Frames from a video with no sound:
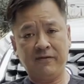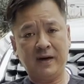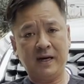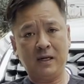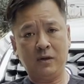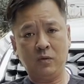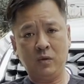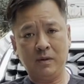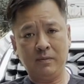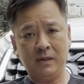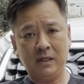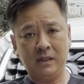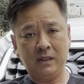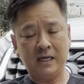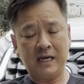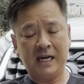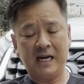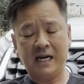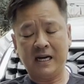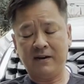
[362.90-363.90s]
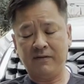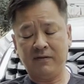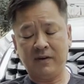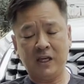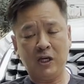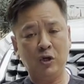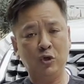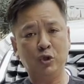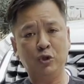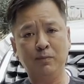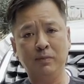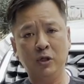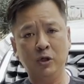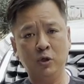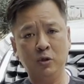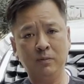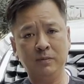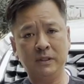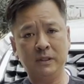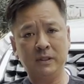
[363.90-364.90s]
fat women. They have huge
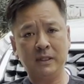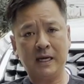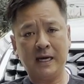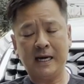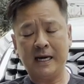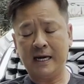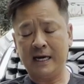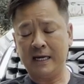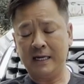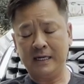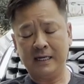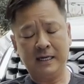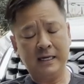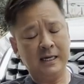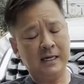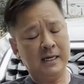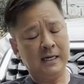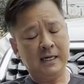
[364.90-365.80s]
boobs and